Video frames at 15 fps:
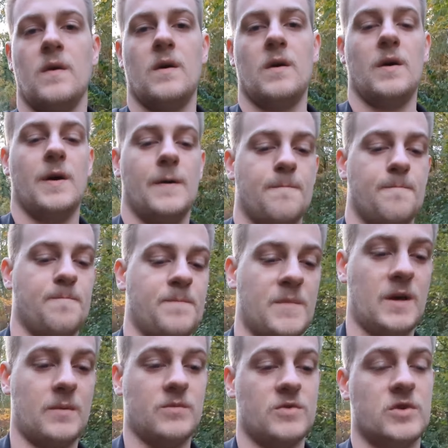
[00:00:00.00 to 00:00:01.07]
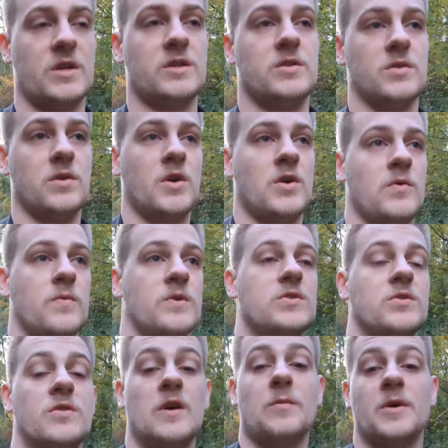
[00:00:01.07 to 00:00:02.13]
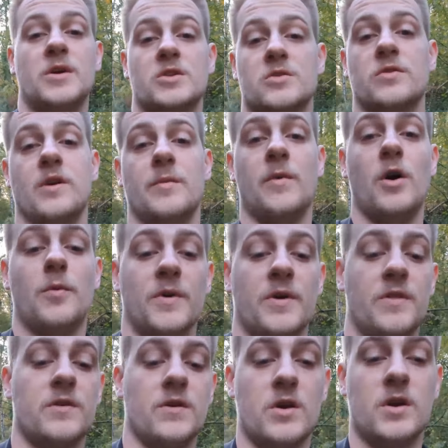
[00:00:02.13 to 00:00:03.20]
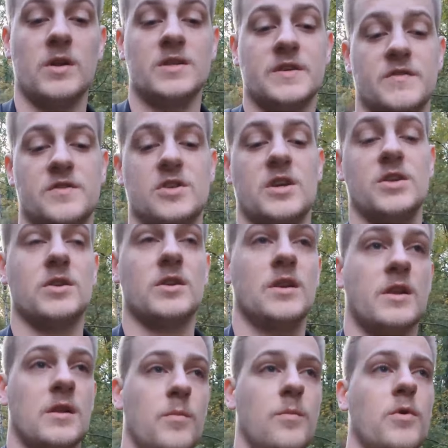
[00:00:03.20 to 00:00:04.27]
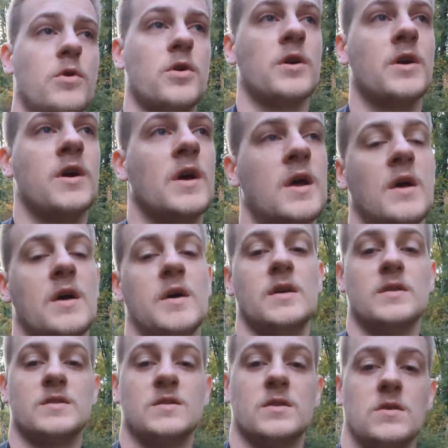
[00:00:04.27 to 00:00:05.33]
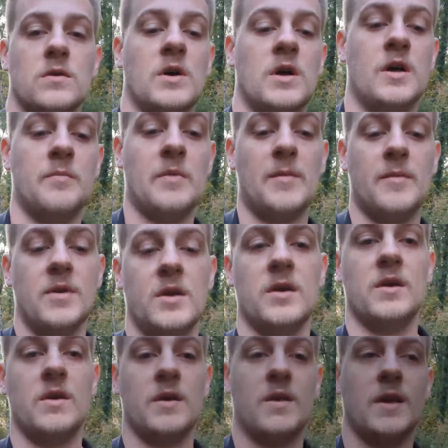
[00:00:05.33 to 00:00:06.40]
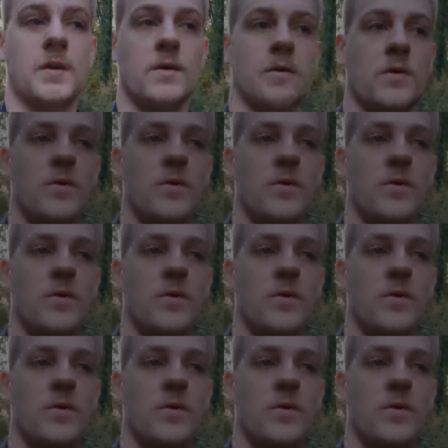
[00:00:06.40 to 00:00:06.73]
I'm trying to reshoot that picture, and I'm hoping the colors have changed a little more, so maybe yellow,